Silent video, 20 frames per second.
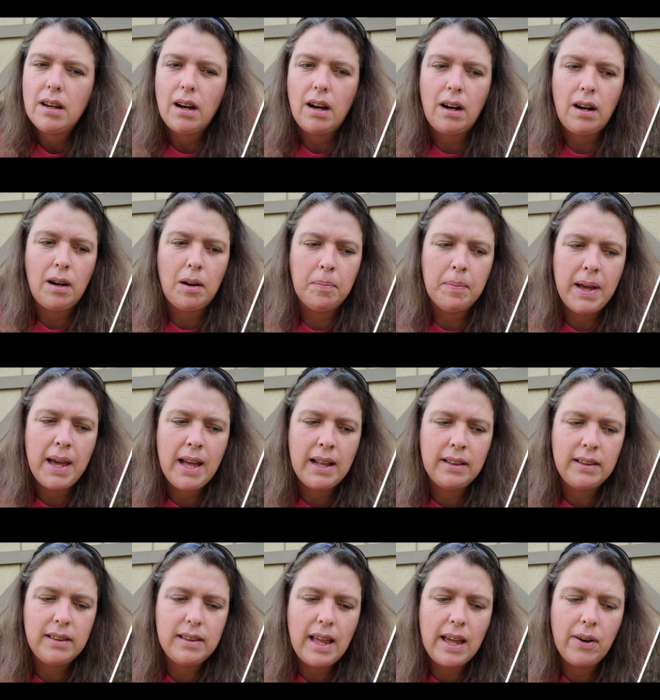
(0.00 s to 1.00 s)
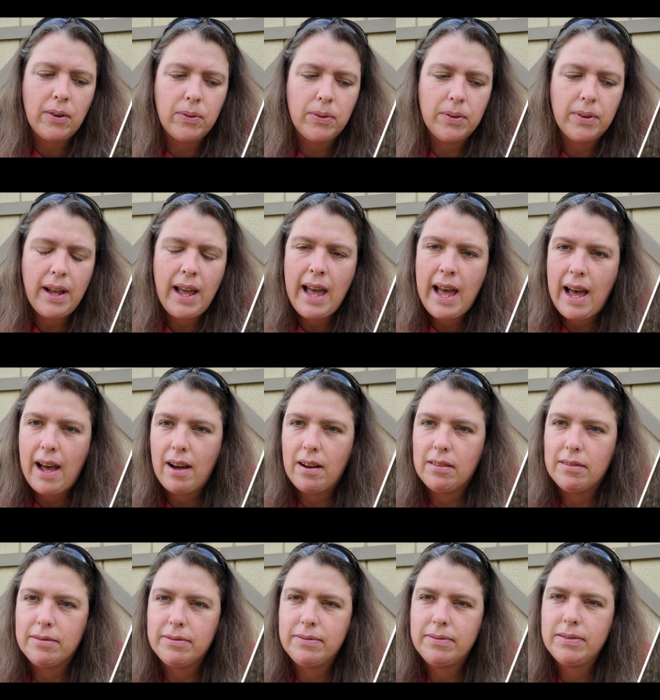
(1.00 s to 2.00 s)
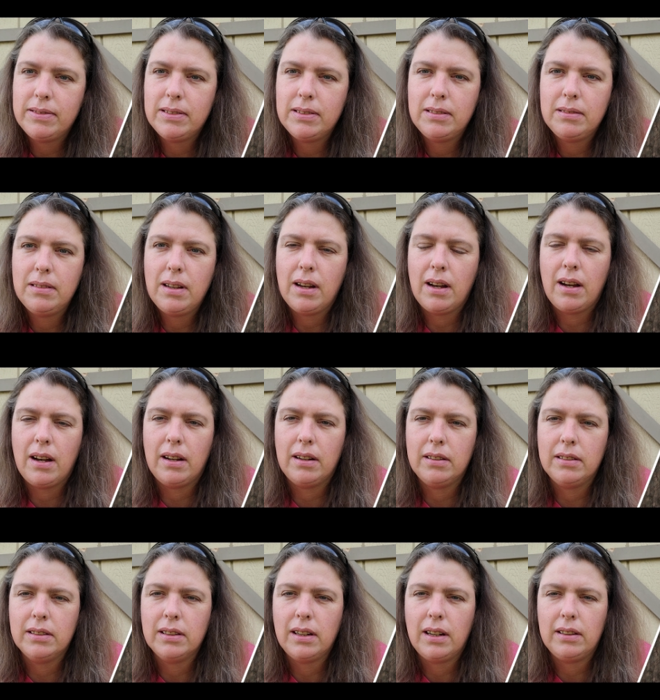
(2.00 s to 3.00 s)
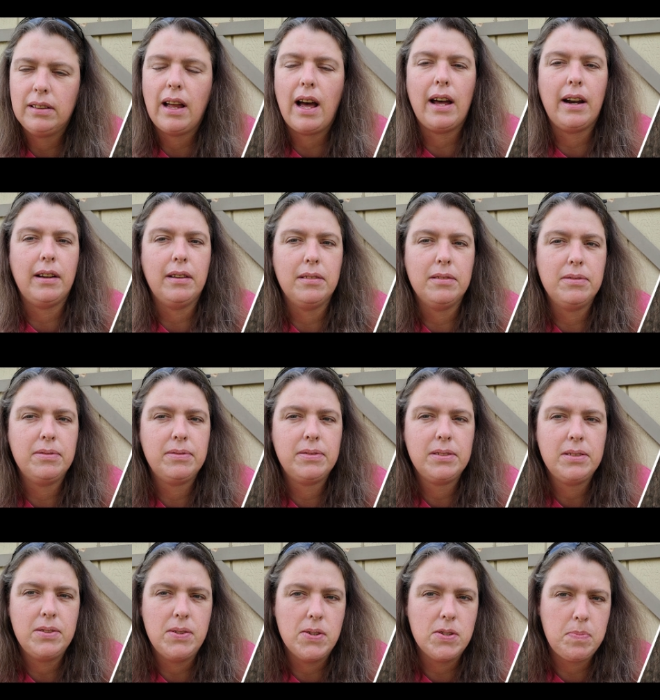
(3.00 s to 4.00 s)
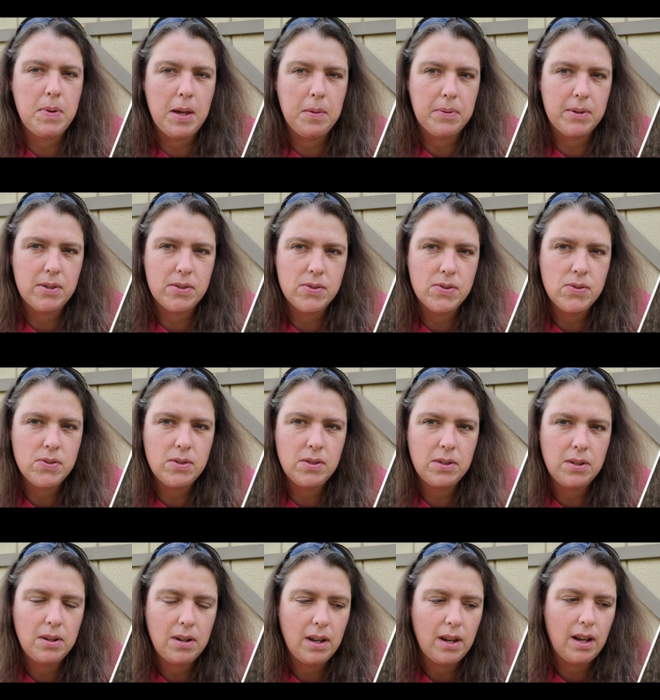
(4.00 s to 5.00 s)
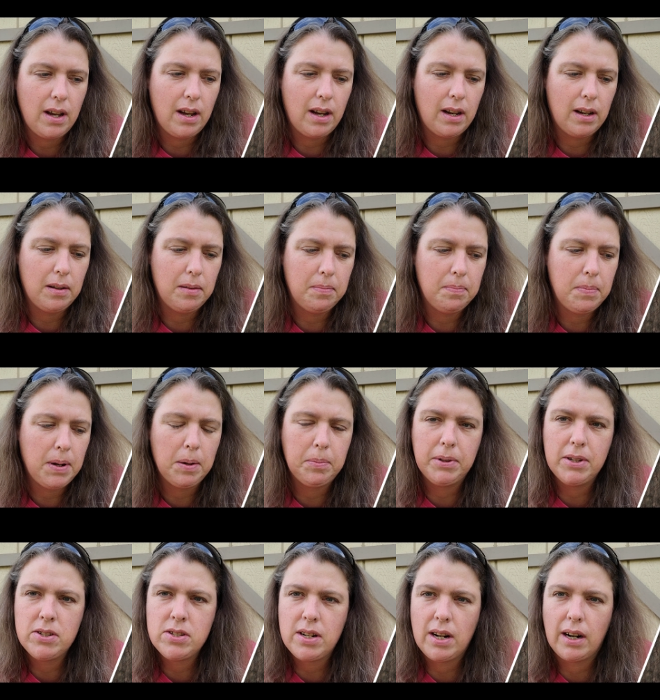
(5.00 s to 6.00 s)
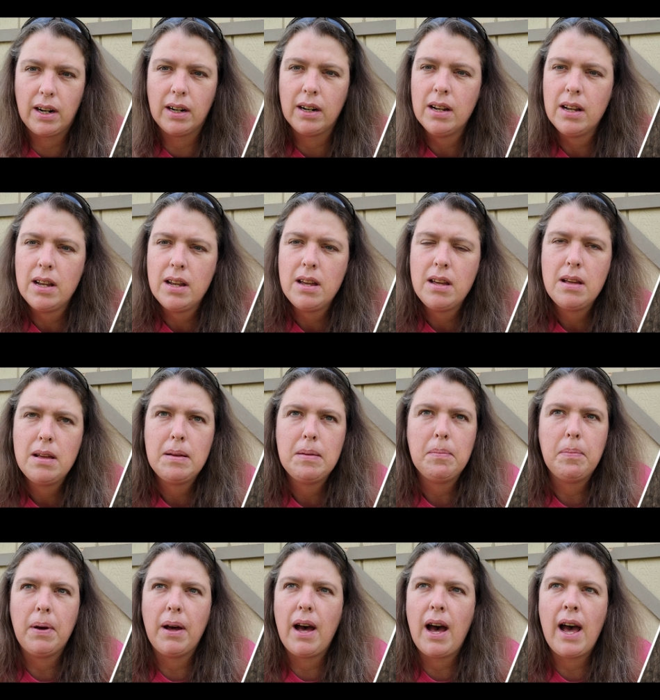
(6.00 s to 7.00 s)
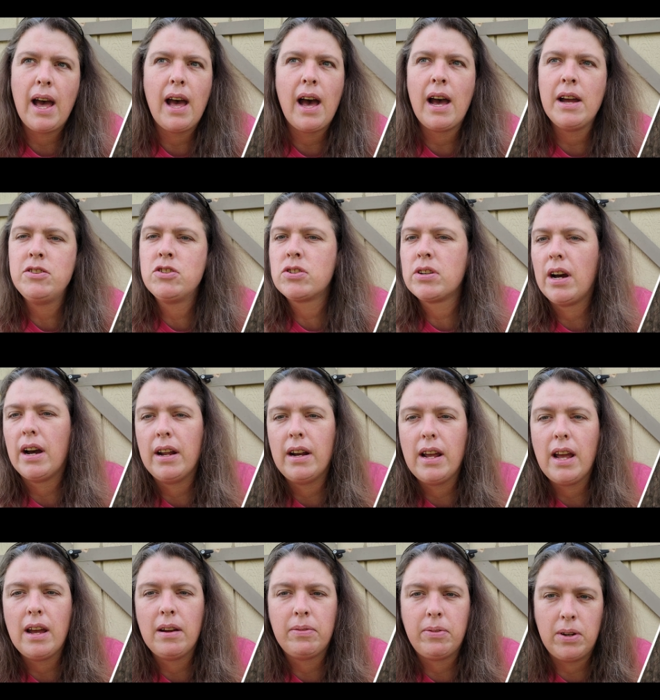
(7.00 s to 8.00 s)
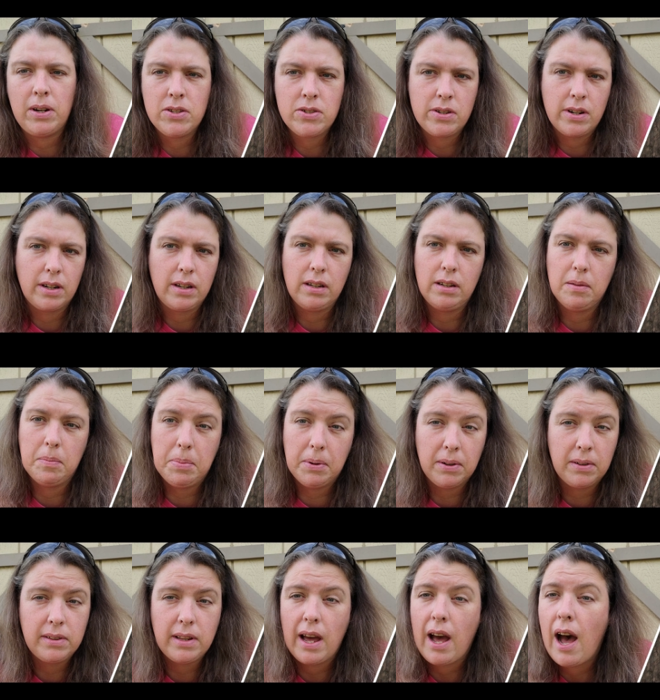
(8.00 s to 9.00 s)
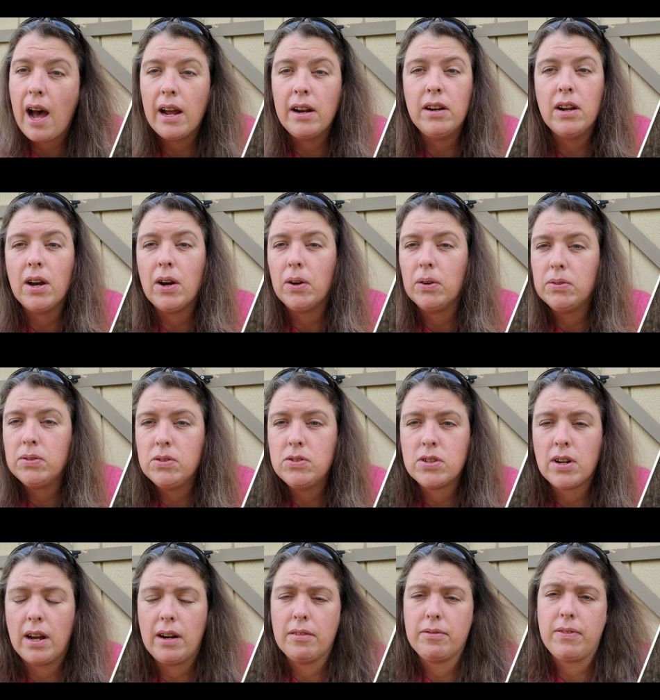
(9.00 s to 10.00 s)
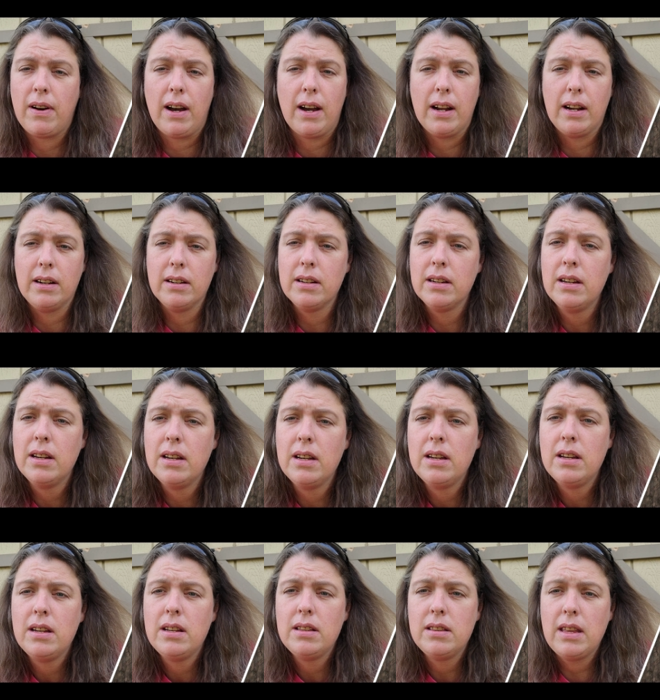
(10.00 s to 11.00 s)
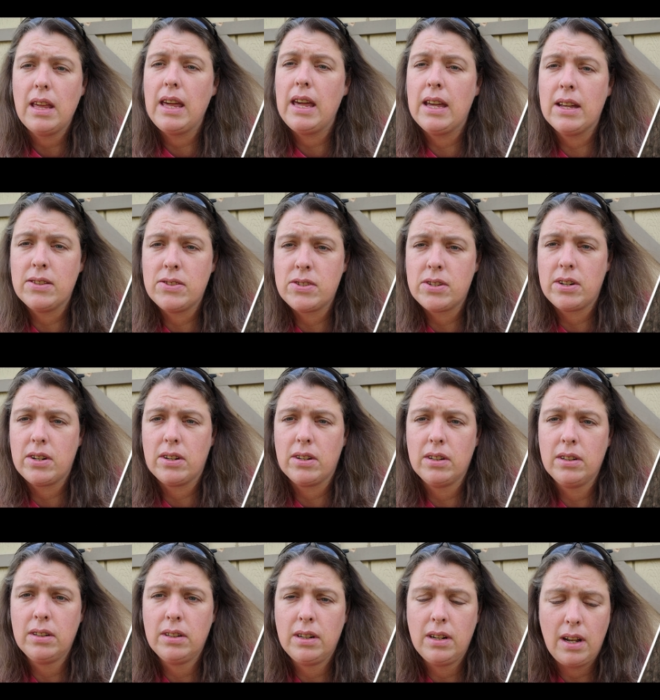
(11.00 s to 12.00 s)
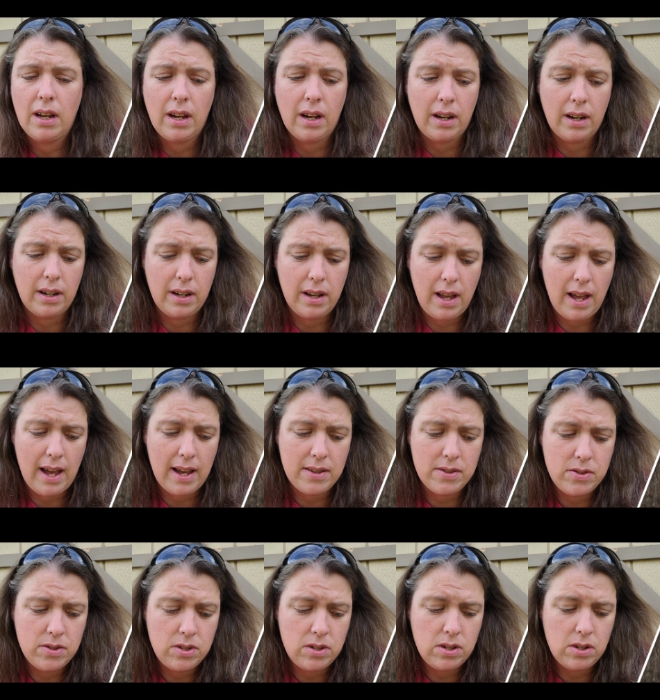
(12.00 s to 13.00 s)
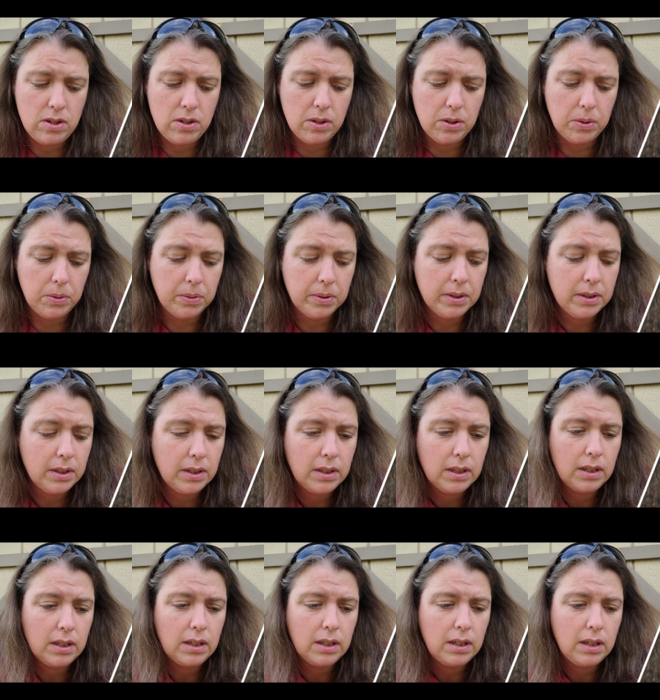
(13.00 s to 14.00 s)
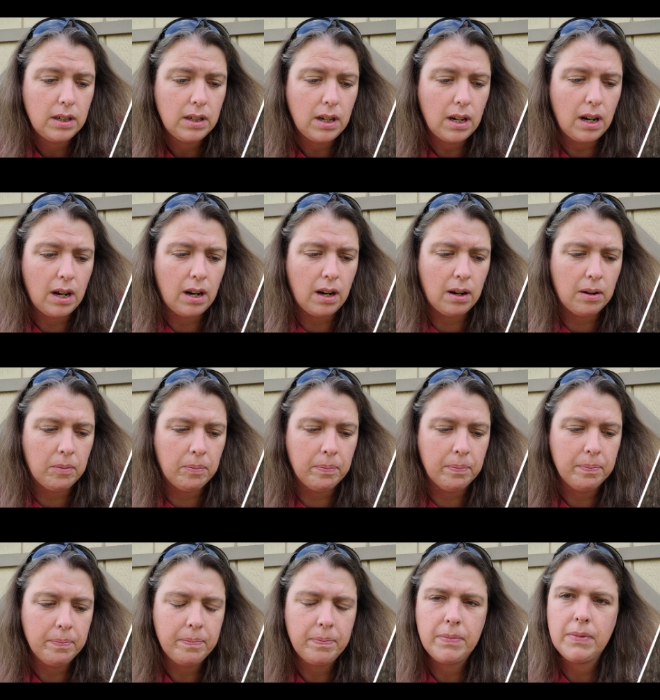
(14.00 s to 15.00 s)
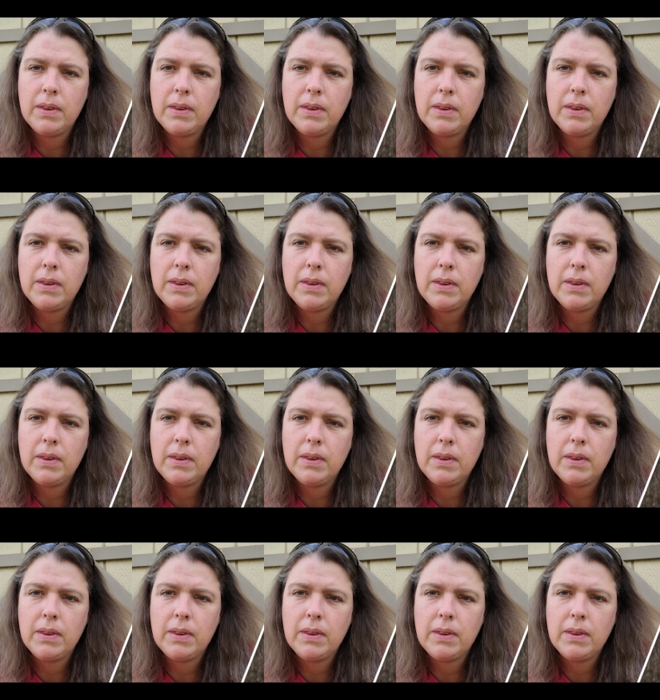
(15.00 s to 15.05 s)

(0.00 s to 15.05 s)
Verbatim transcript: Um, and they don't have uh, a lot of newspapers uh, published there. But I, I, tried every trick in a book that I know to try to find the answer uh, as to um,